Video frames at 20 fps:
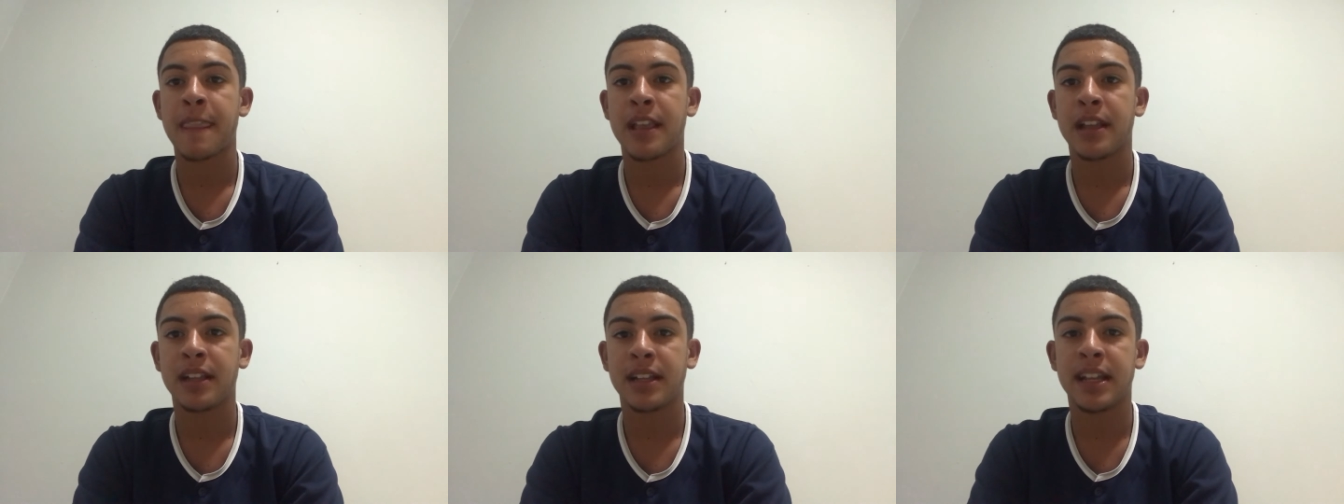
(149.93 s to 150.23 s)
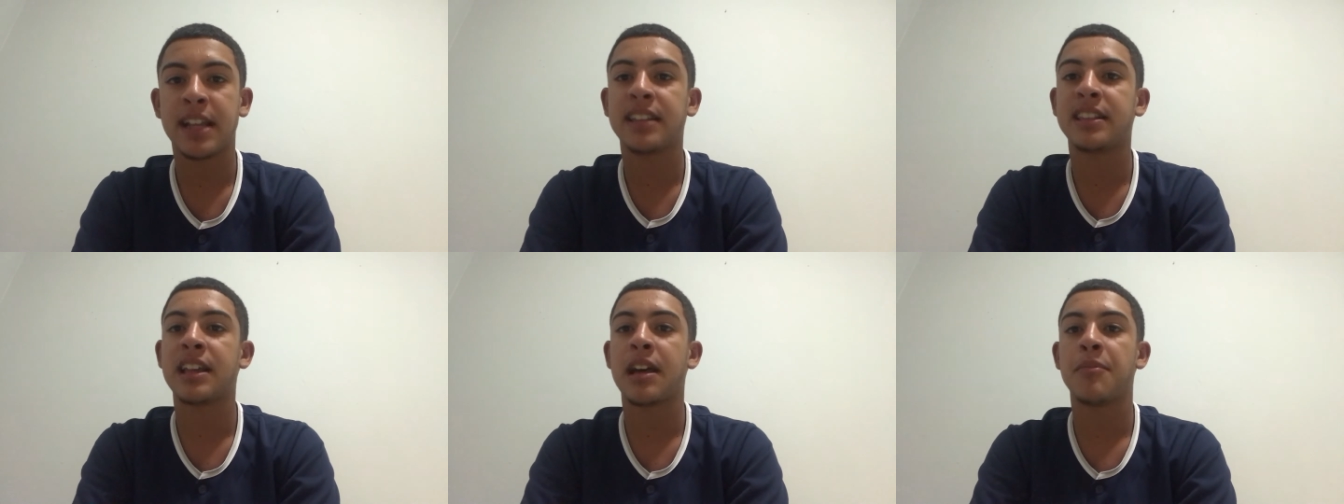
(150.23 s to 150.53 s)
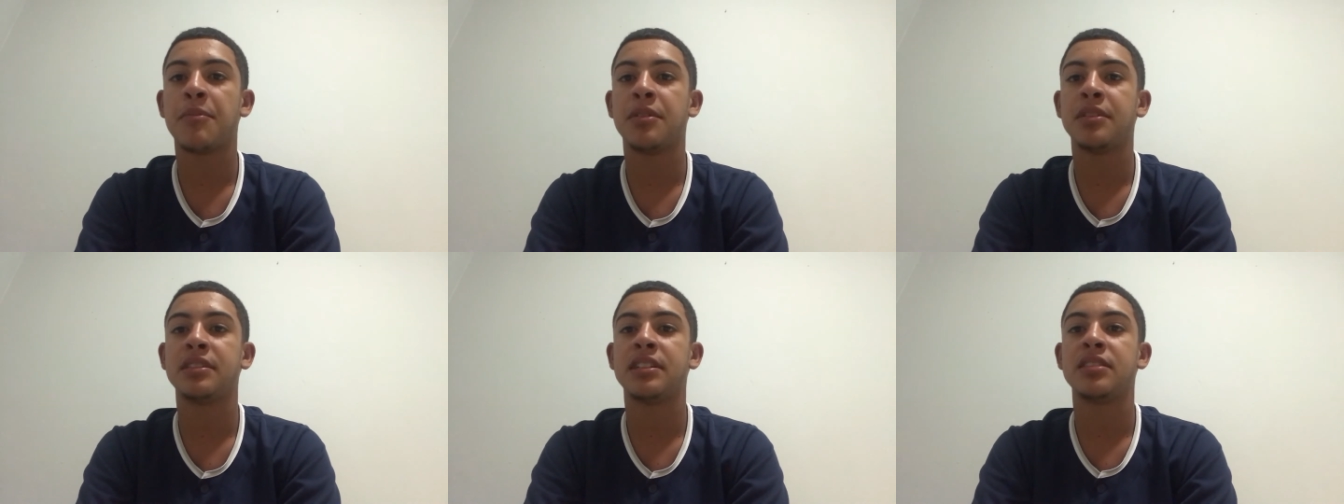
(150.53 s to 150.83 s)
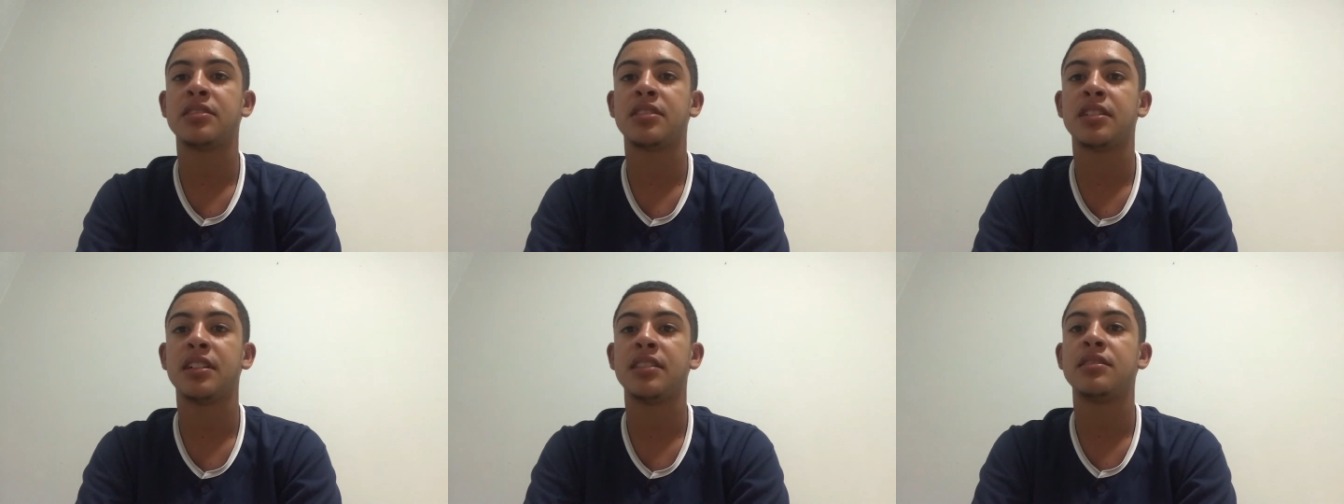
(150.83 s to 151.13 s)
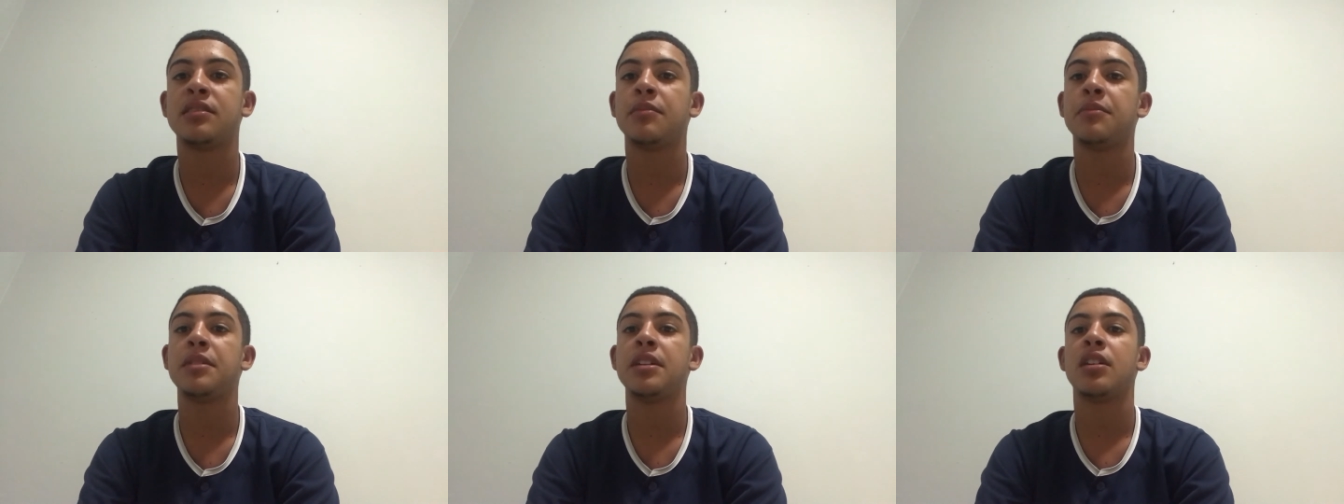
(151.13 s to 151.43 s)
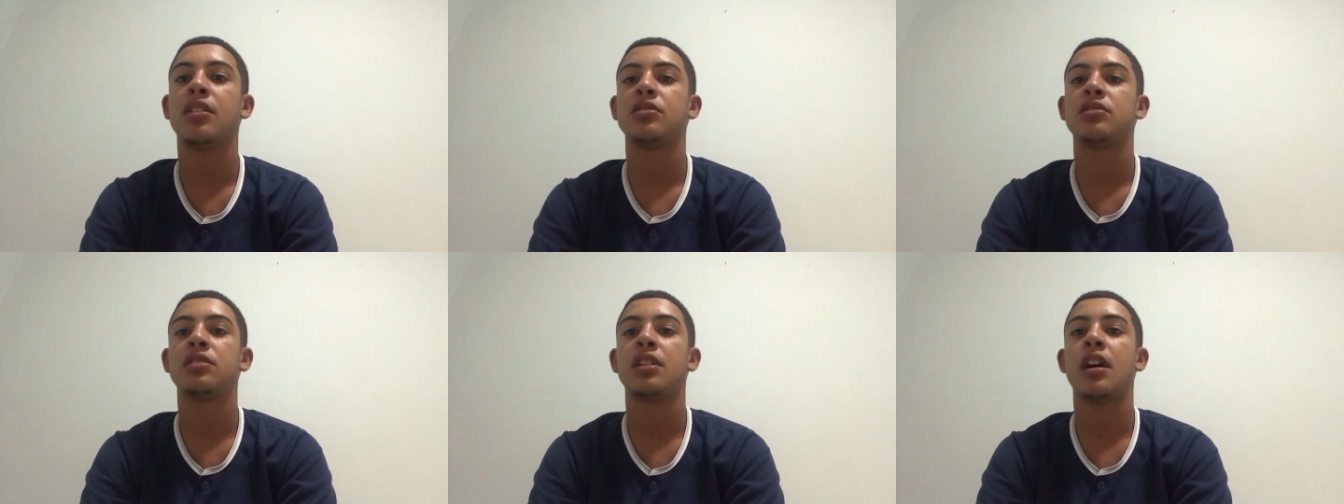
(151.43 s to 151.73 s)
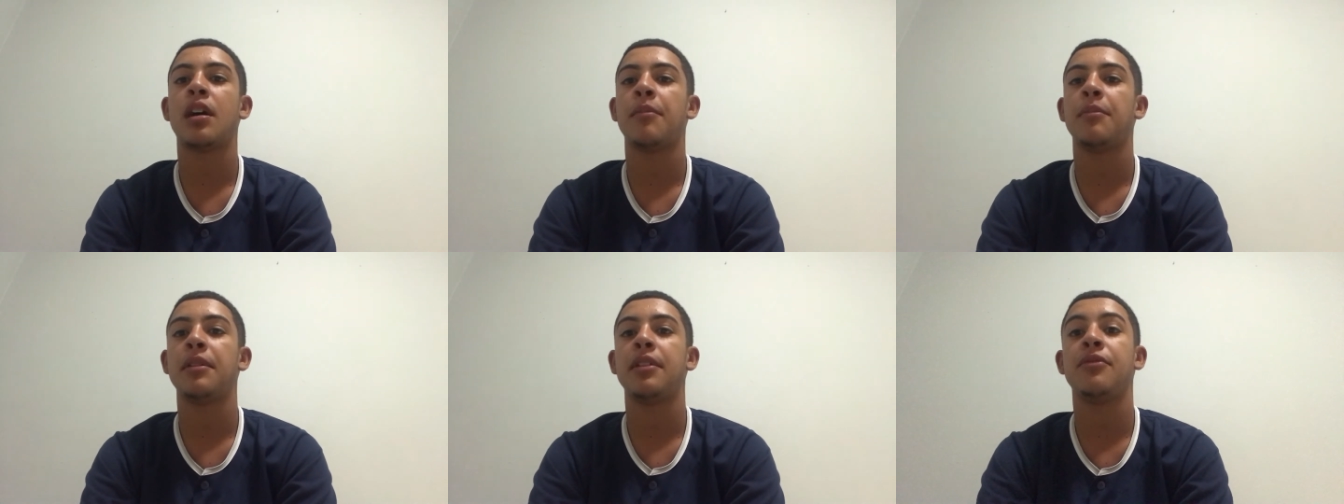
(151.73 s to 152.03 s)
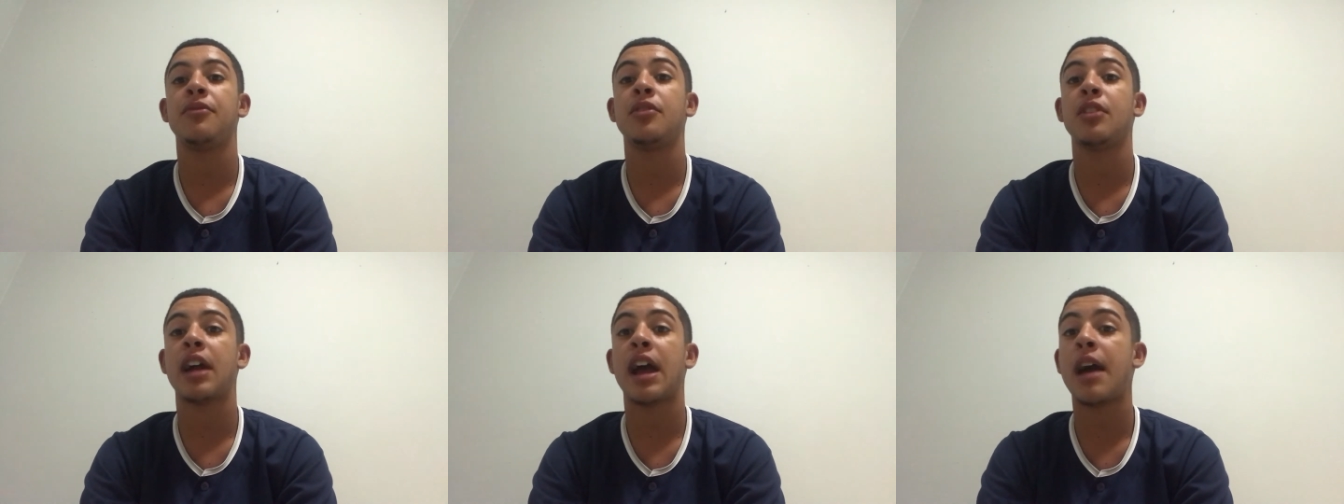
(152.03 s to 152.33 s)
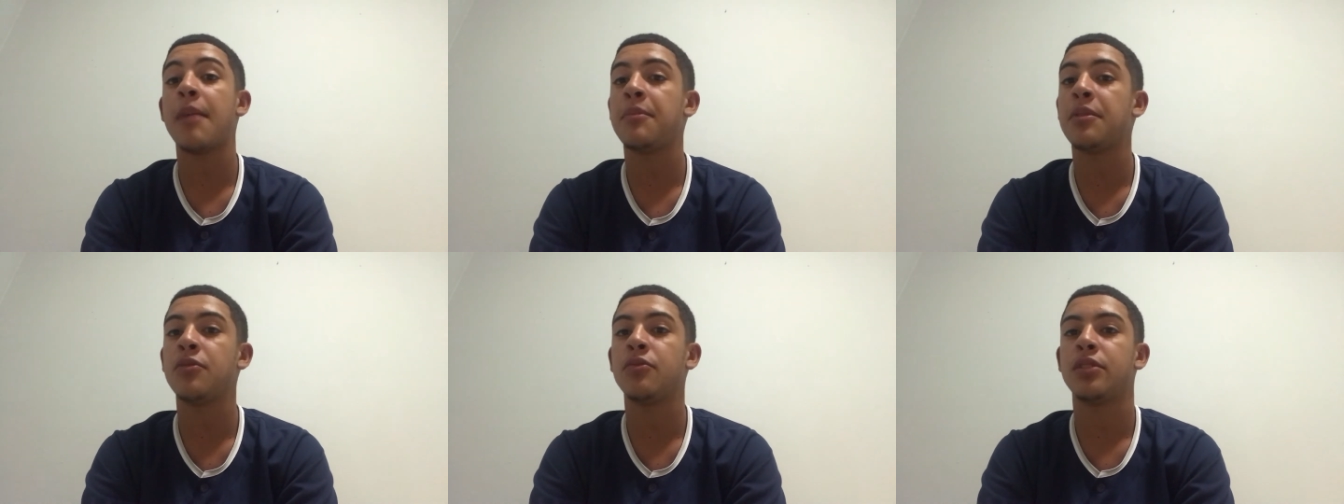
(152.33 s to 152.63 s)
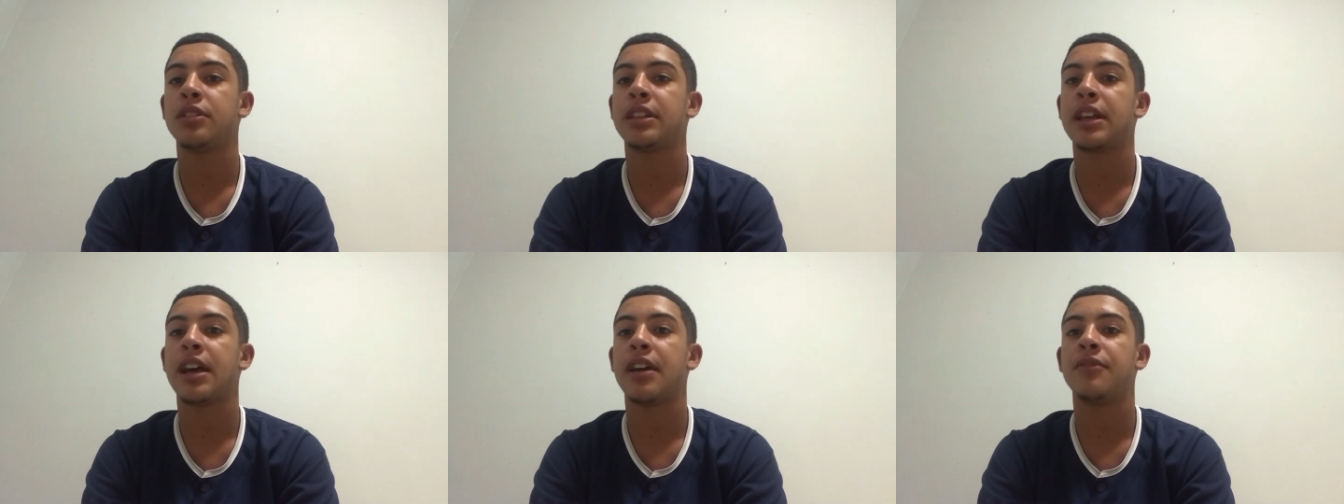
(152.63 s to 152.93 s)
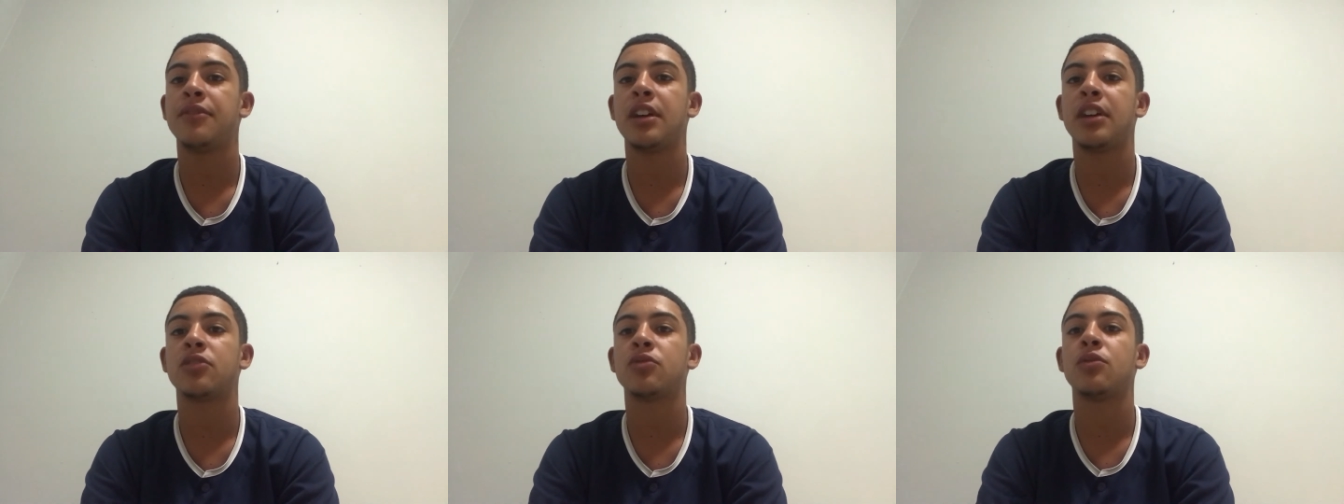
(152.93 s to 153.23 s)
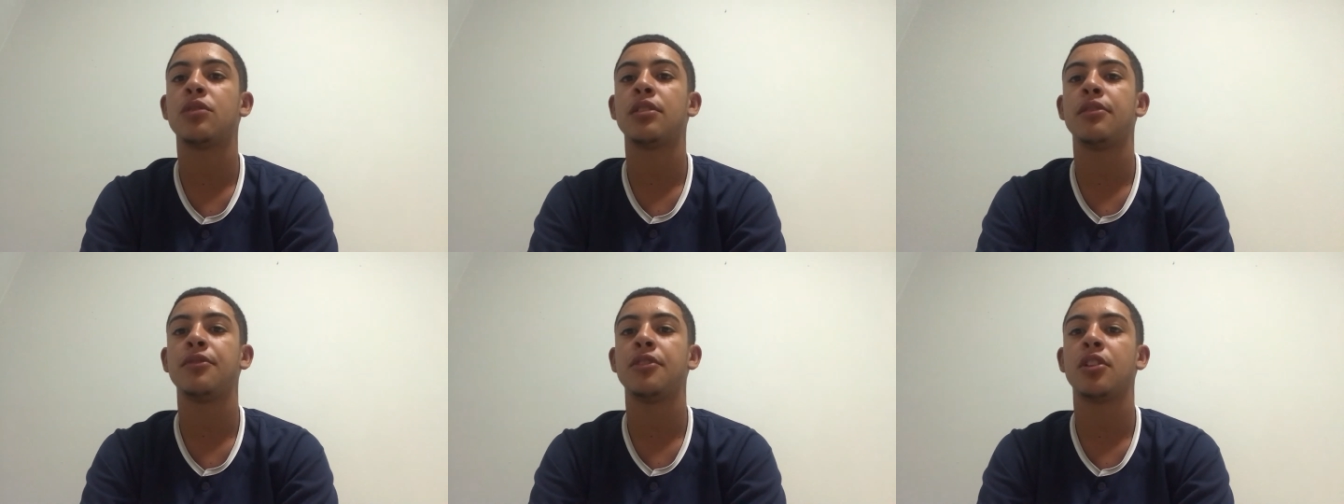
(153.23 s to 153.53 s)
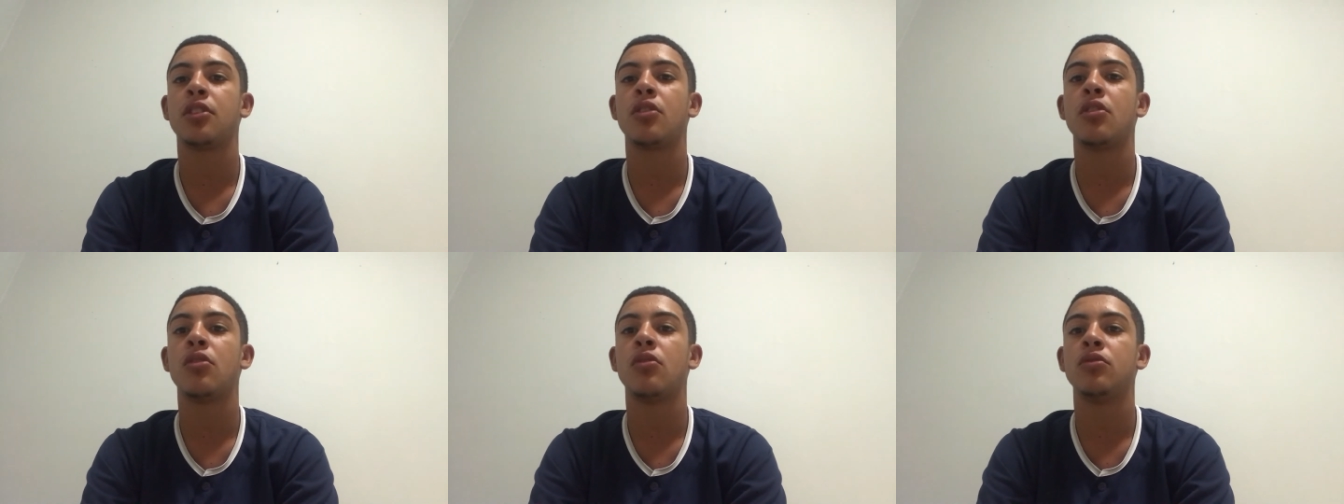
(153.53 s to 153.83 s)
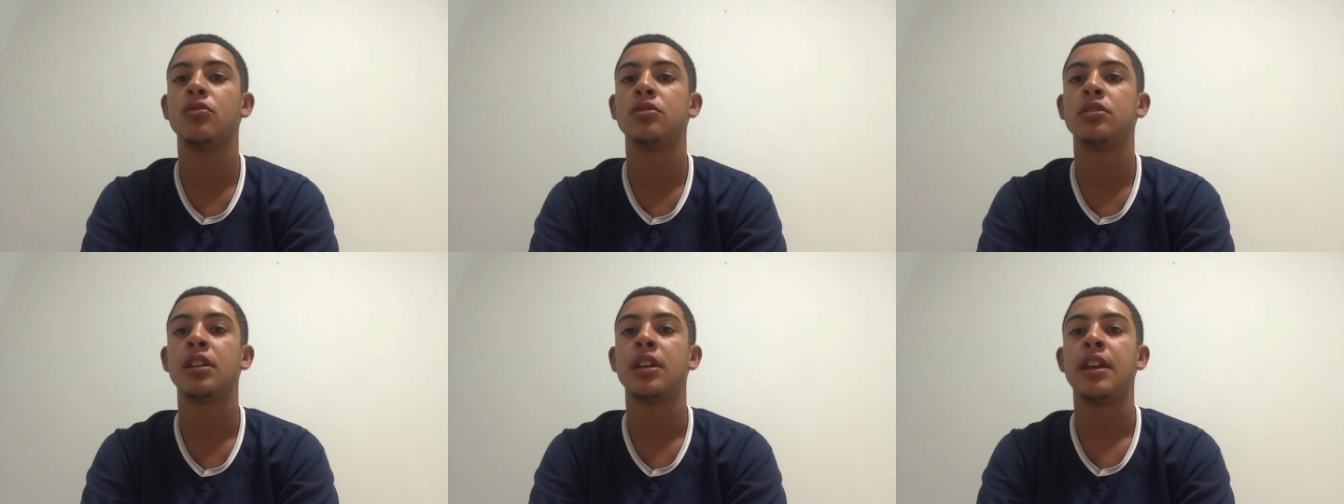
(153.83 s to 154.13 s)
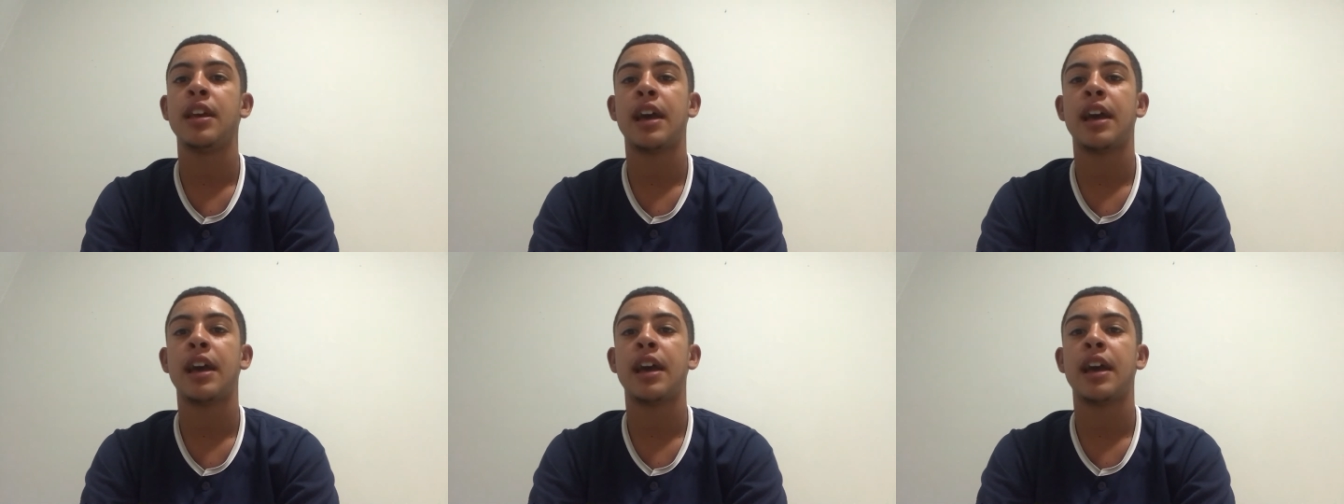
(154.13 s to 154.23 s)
get that position and to be on top. If you're happy with that, if that's one of your goals.